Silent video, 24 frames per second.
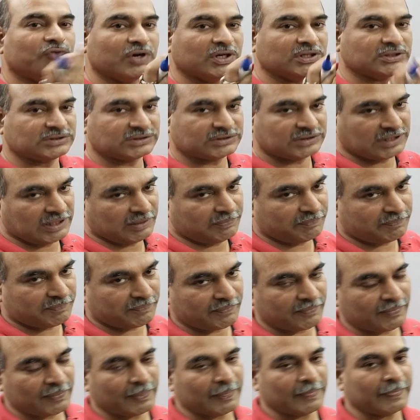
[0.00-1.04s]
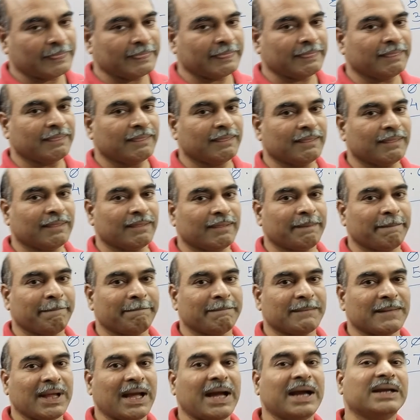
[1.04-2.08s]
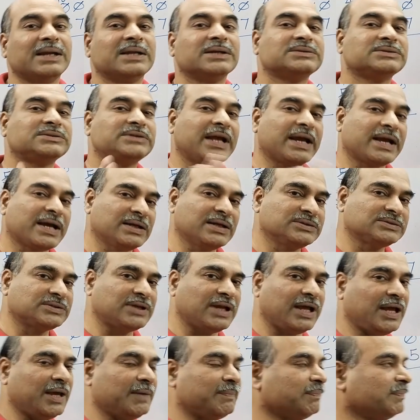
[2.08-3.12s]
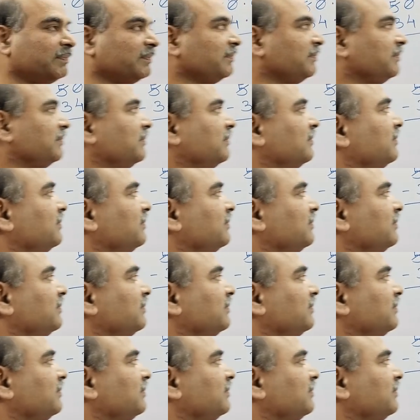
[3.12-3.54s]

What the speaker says: First step. And the second step,